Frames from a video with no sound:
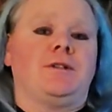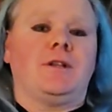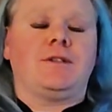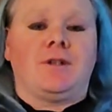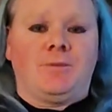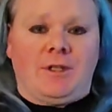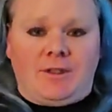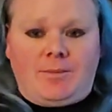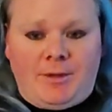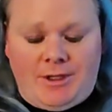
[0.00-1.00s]
that's something
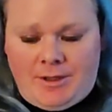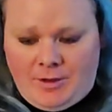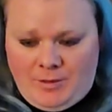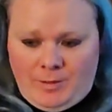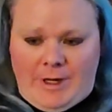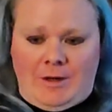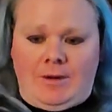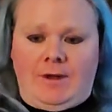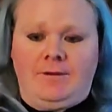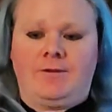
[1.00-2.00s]
to be
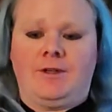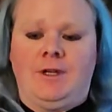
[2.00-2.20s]
aware of.